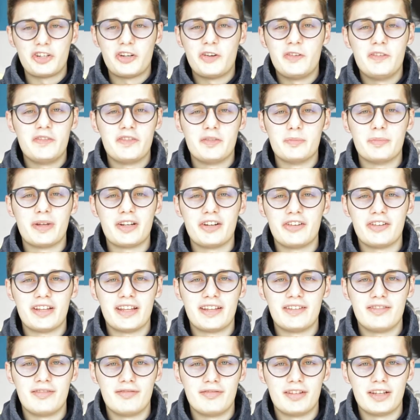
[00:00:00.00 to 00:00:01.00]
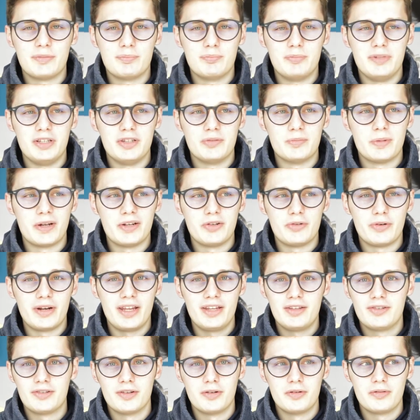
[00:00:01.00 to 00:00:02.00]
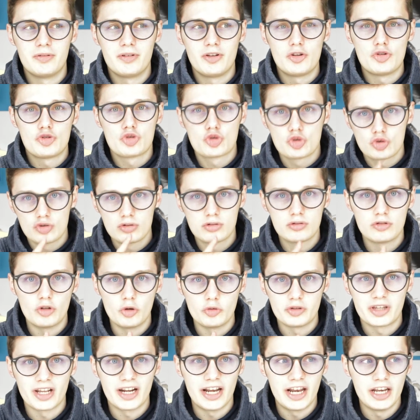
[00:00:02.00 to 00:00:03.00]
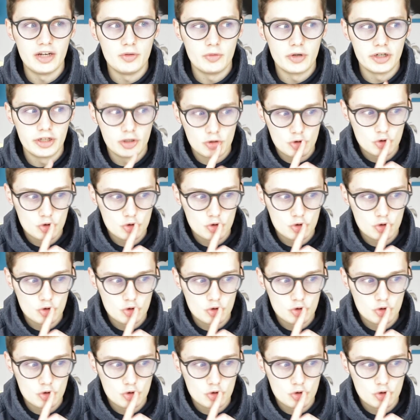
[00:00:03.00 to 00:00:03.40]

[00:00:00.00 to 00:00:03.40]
they're even better than Beats by Dre, so don't tell anyone.